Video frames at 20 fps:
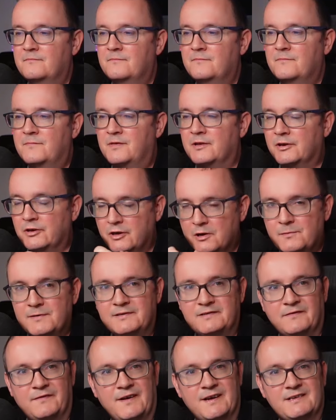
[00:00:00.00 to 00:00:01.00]
the new
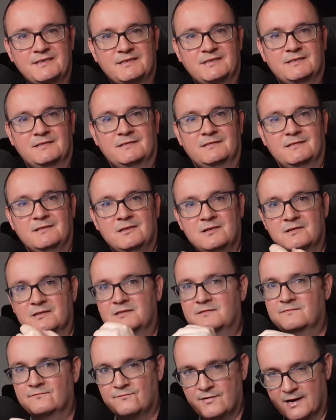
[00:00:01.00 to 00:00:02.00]
interface
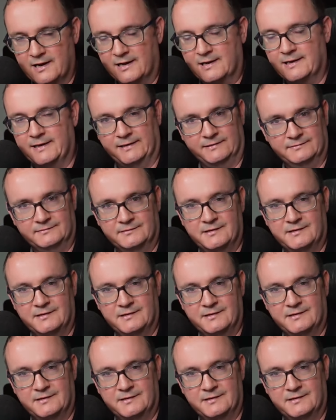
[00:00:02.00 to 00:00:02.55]
looks really clean.